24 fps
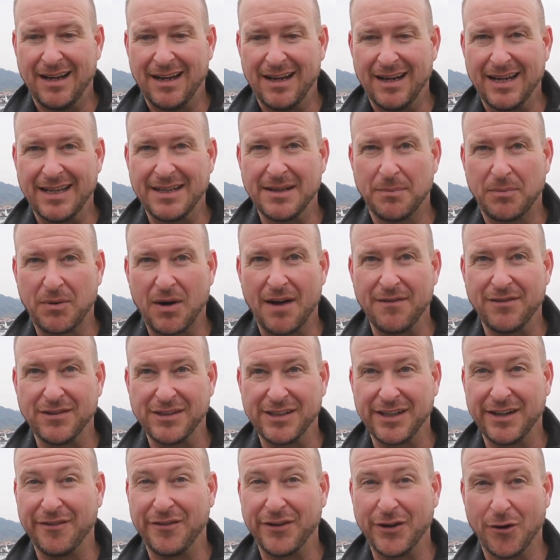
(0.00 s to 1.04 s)
in the
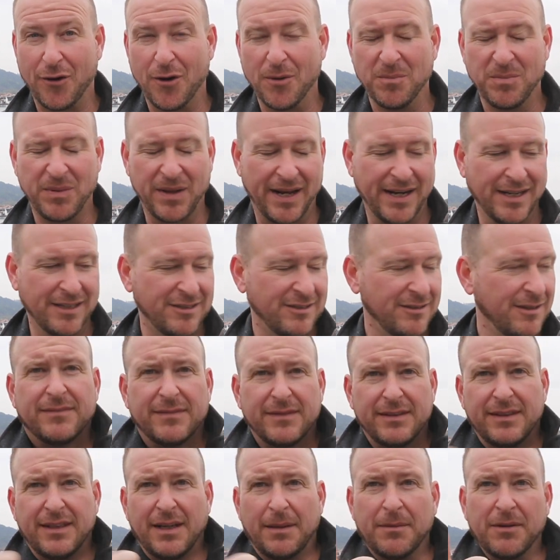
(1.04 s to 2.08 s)
privacy of your own place.
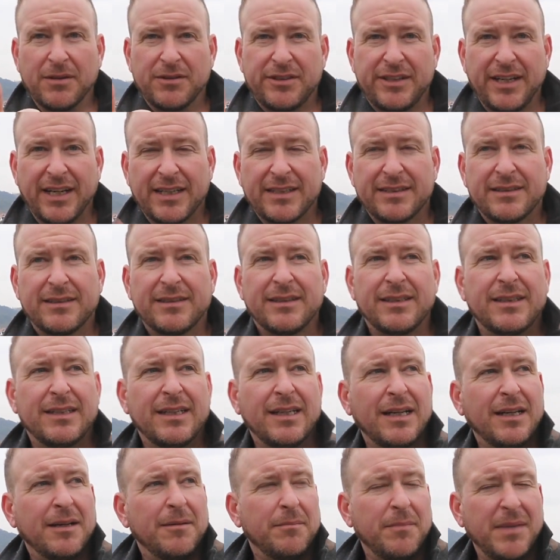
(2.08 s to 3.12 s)
Number six,
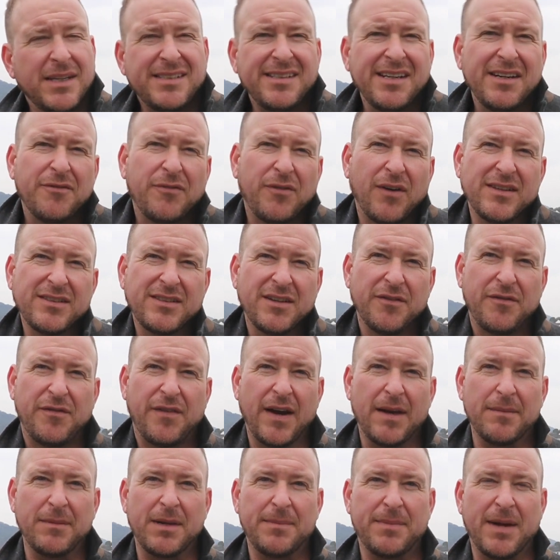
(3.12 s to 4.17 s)
missing friends and
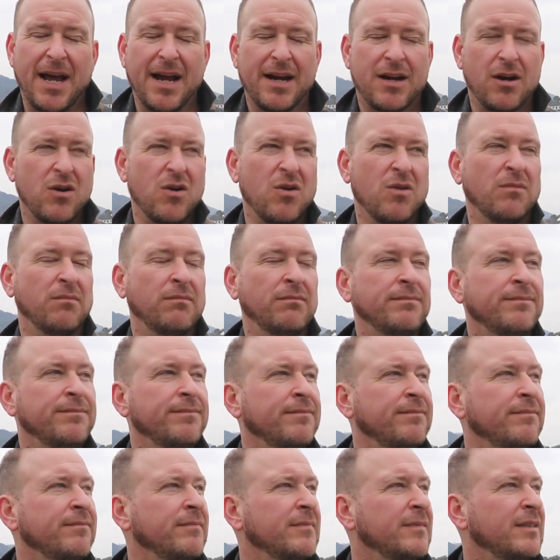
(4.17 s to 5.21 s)
family back home.
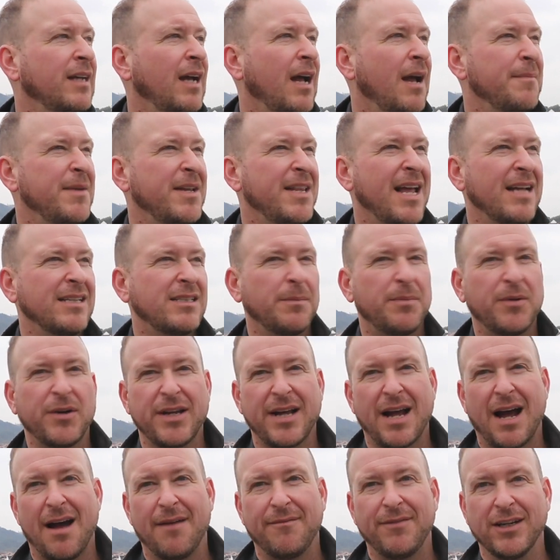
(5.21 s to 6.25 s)
I mean, that's a
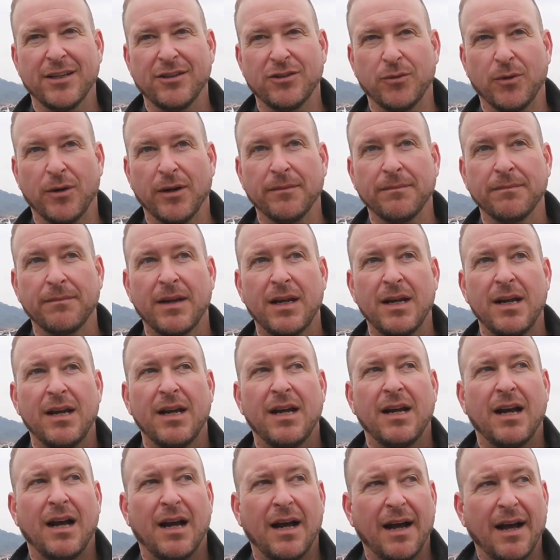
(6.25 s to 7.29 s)
pretty obvious one.
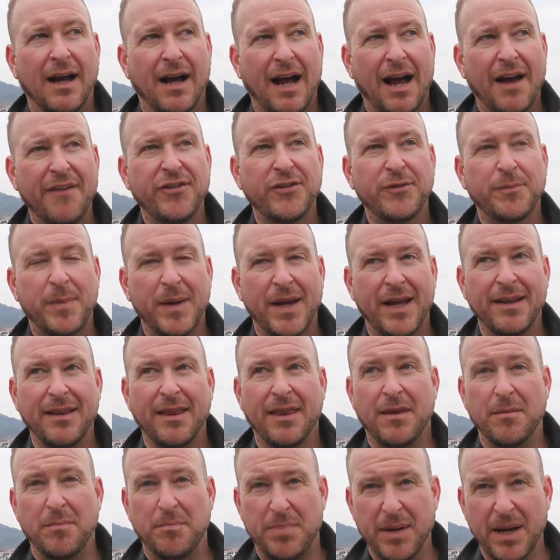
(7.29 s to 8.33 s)
I've
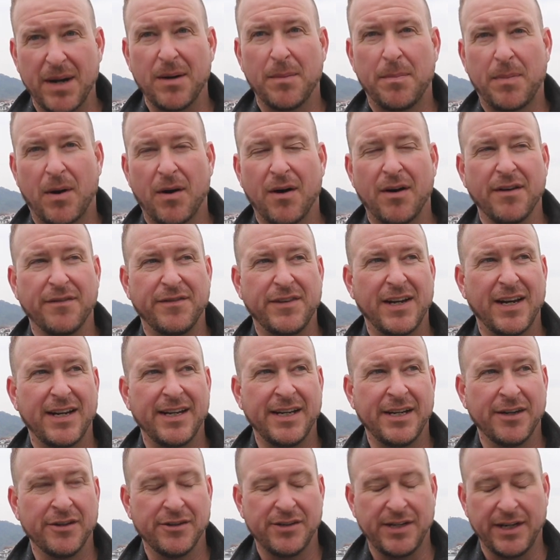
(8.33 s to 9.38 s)
spent the better part of 10
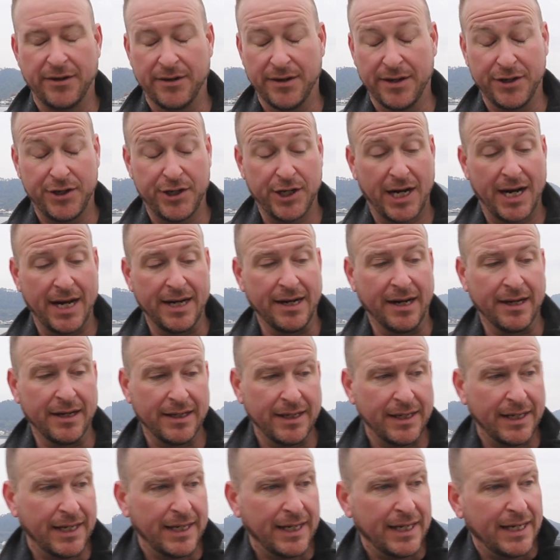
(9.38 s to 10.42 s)
years here in
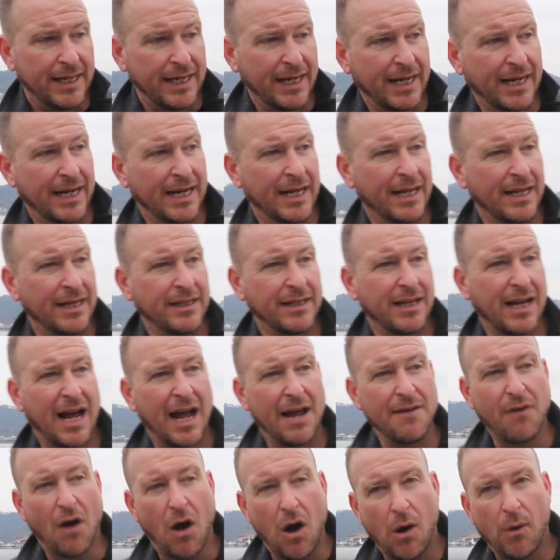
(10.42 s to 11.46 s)
China, and
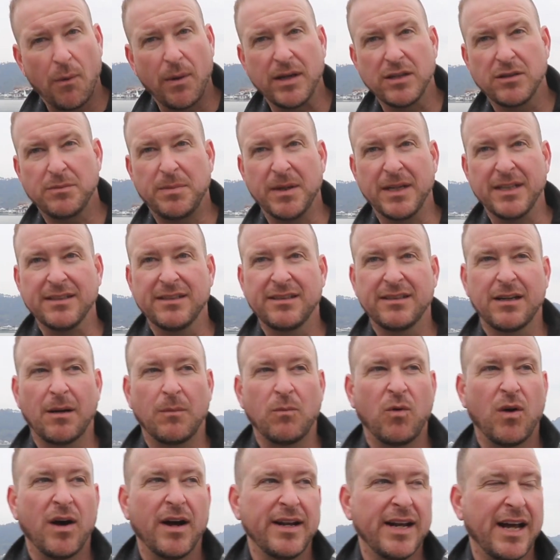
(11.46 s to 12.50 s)
I've always been
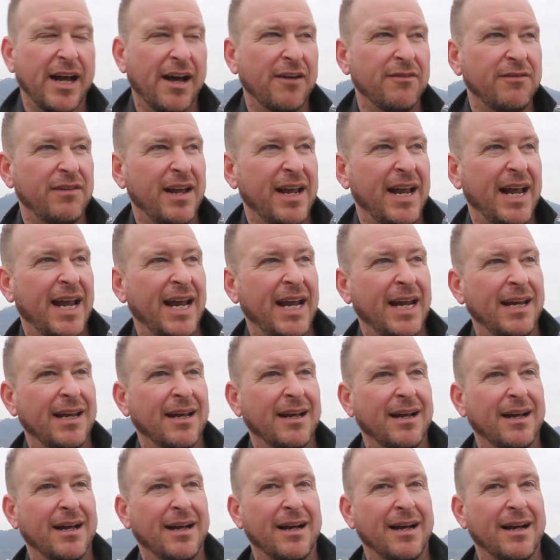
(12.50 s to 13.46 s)
somewhat of a